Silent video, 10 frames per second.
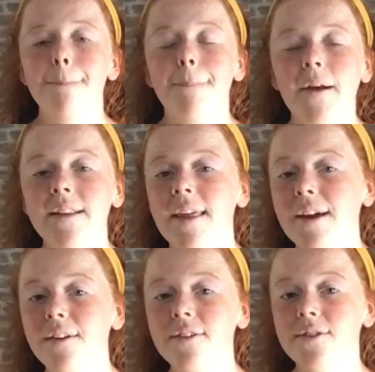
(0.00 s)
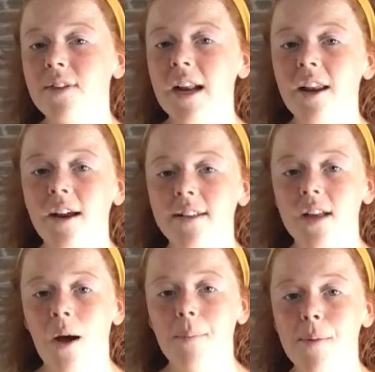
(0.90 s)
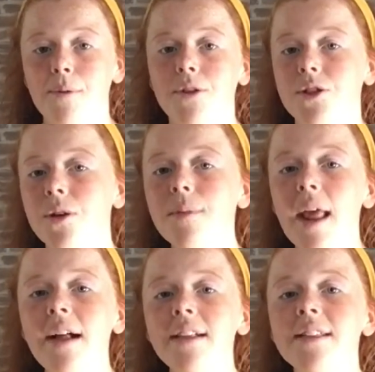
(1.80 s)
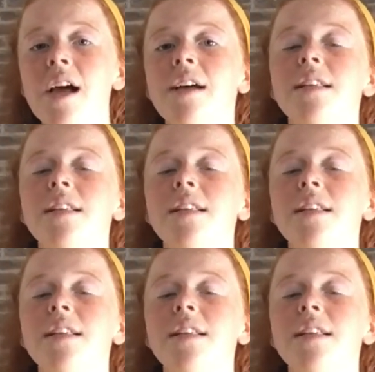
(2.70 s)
because I think it looks really nice on people's thumbnails.